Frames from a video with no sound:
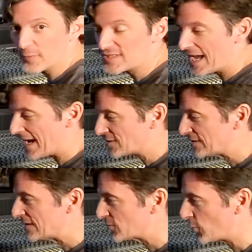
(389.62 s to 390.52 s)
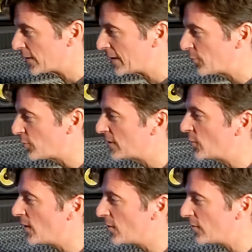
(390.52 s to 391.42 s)
which actually is working pretty
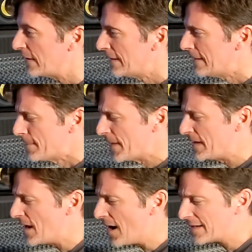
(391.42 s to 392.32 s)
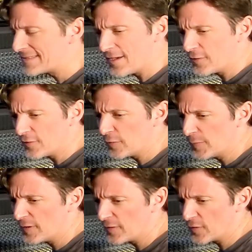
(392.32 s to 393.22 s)
well. It knocks out a little
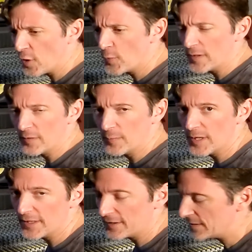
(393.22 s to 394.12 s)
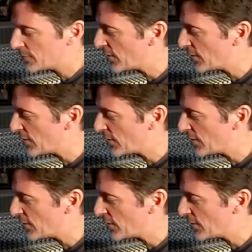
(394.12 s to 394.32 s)
bit of the low end mud in the